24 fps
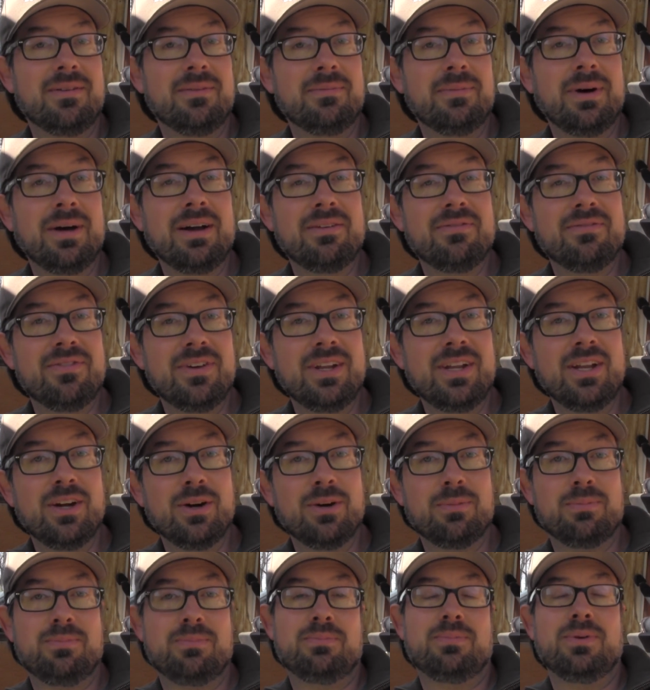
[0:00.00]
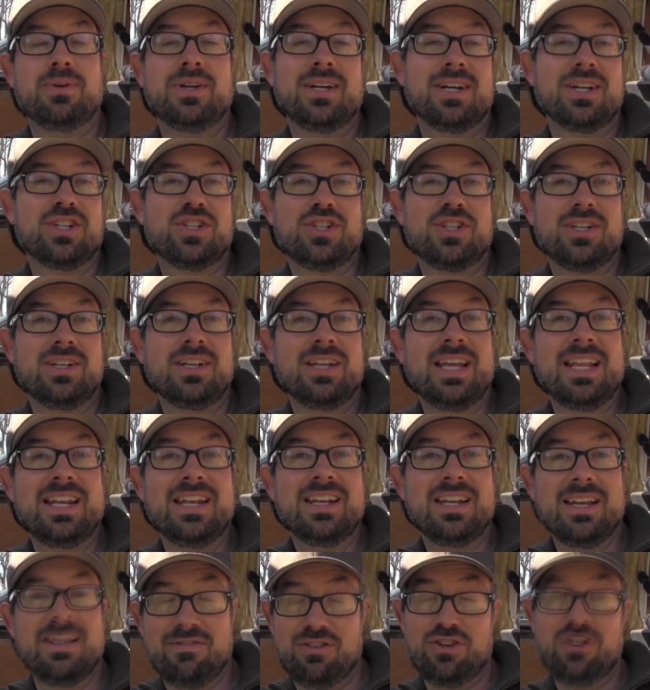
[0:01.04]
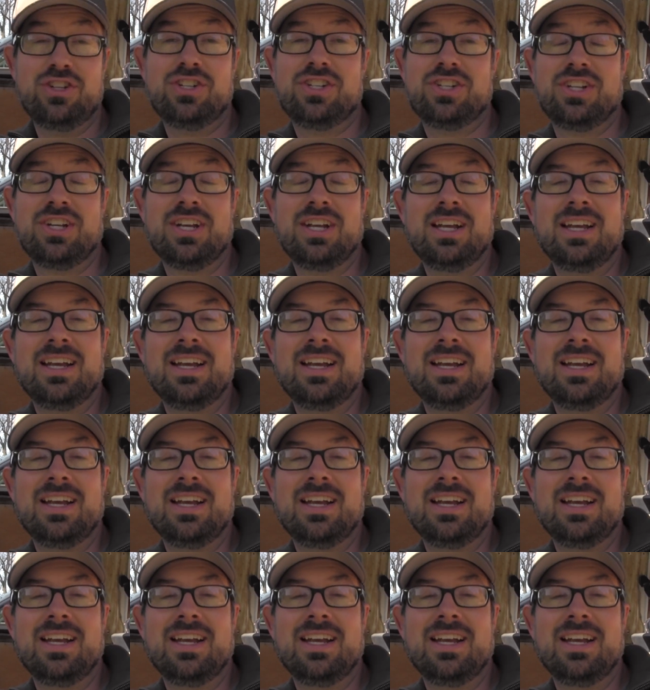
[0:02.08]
my video production endeavors